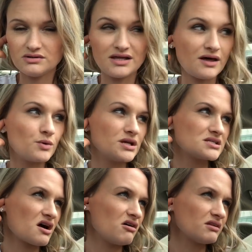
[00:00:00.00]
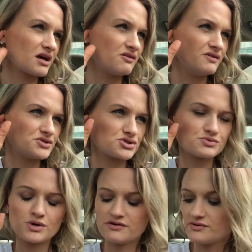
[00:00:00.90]
Ain't that what it's called? Like,
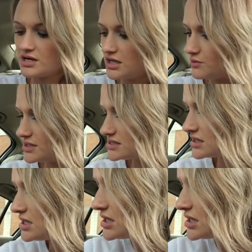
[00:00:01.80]
Avengers, whatever. Anyways.